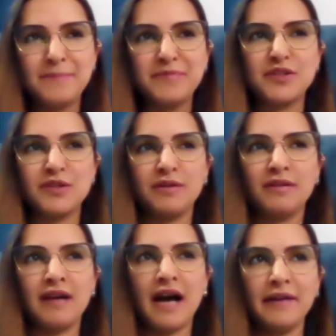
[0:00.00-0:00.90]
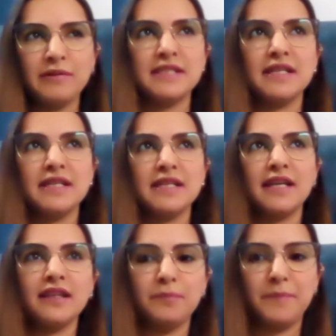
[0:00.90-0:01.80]
So I would say the
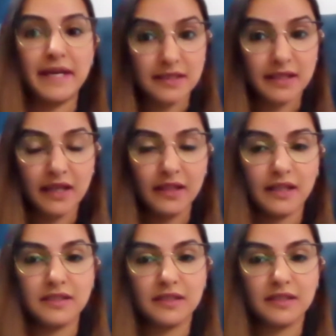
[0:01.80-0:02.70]
best thing that